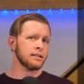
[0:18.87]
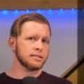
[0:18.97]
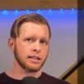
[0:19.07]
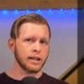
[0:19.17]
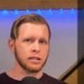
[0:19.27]
and
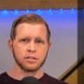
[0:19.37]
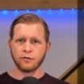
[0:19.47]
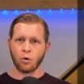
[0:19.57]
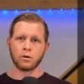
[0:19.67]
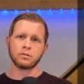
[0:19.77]
science
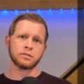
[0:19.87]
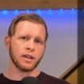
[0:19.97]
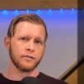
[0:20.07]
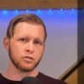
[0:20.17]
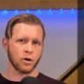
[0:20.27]
of oral
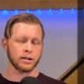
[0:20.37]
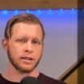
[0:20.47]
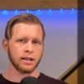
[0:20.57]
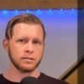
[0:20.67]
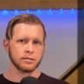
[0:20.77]
saliva drug
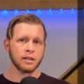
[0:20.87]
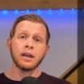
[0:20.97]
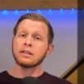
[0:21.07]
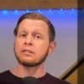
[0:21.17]
tests,